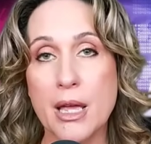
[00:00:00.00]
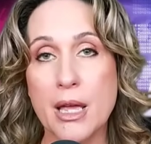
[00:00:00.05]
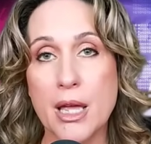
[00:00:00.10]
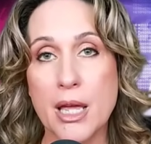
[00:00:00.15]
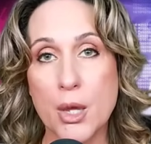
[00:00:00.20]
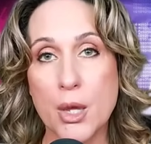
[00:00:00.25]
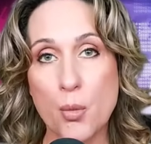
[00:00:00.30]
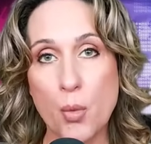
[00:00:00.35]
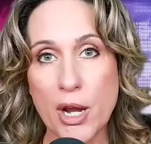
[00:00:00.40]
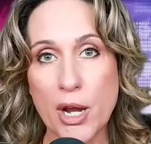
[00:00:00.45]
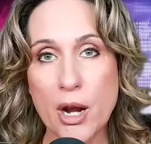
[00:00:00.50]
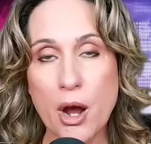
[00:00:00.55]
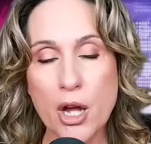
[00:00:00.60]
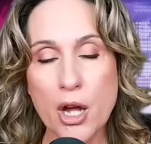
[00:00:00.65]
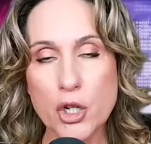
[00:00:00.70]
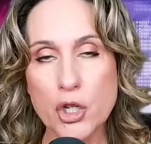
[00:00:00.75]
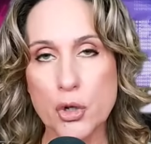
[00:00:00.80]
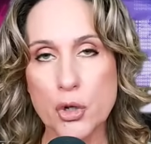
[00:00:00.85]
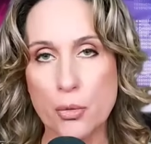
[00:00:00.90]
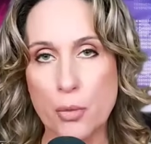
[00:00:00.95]
He went
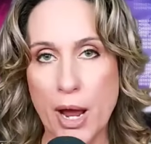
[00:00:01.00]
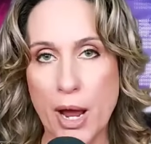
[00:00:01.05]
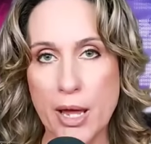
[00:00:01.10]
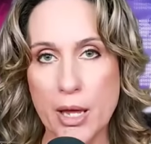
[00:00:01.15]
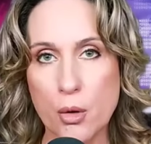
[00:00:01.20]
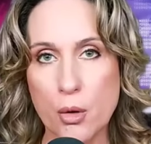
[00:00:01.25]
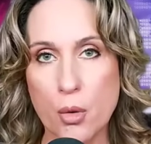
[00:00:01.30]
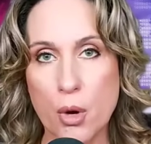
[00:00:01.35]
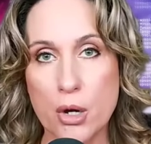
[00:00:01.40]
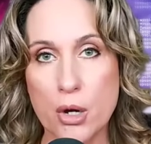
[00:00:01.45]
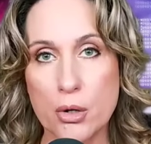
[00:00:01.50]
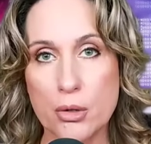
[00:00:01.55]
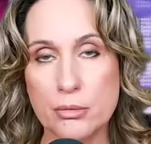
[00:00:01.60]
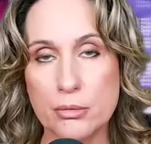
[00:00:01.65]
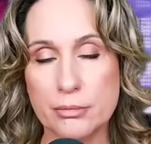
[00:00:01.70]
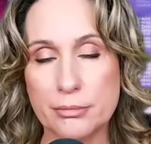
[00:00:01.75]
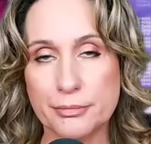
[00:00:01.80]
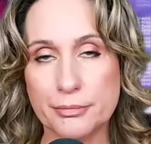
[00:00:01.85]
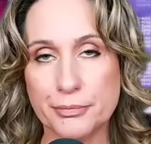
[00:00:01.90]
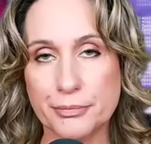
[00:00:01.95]
on to write,
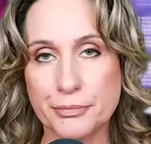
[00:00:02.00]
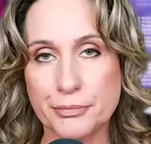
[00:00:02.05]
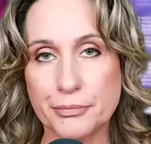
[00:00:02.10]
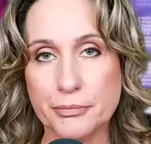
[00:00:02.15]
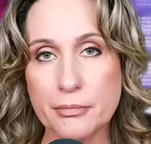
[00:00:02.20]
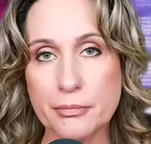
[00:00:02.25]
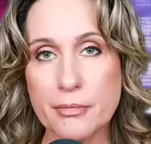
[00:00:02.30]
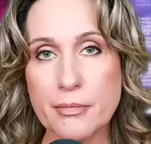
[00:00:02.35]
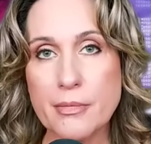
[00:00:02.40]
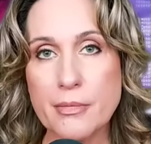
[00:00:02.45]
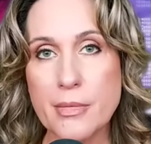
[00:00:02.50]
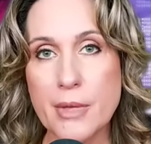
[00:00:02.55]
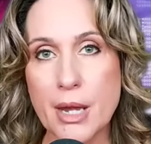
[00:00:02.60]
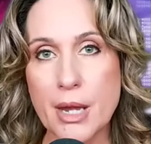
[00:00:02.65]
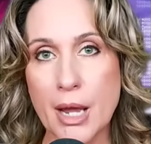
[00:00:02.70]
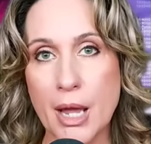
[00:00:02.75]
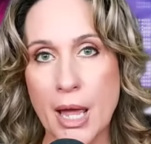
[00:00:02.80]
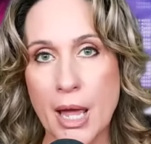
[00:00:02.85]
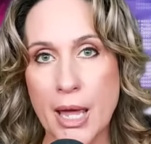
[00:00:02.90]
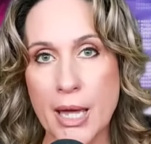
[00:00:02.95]
quote,
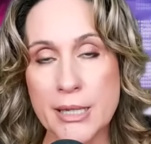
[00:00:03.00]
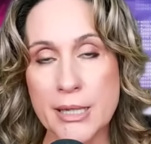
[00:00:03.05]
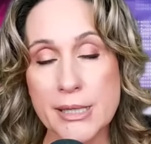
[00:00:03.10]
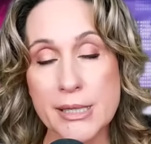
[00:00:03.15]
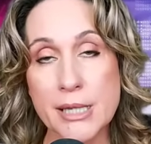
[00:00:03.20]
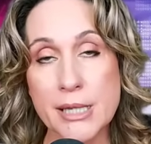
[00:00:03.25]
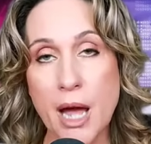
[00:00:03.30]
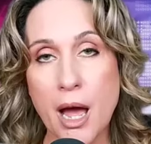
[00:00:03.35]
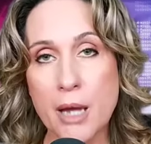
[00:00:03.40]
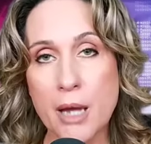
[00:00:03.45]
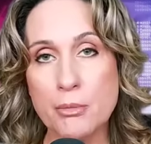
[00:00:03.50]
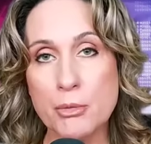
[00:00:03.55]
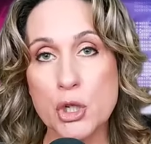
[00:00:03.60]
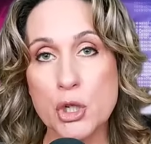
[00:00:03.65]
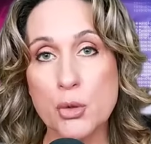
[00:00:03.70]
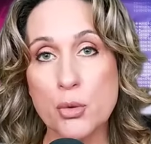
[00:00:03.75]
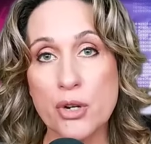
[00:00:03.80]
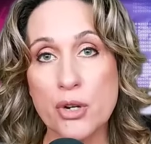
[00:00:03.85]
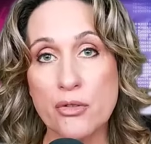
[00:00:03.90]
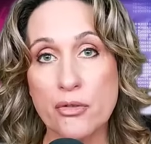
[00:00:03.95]
"It's time
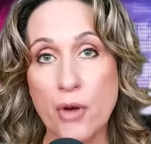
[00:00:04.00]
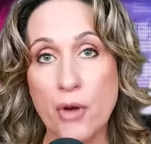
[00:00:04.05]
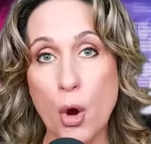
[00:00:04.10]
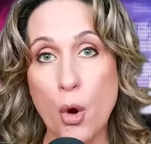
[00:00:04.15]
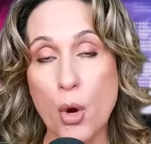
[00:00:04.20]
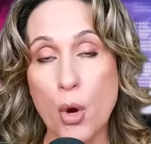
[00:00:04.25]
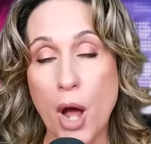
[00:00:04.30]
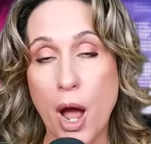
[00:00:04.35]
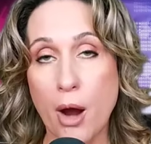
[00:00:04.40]
to invoke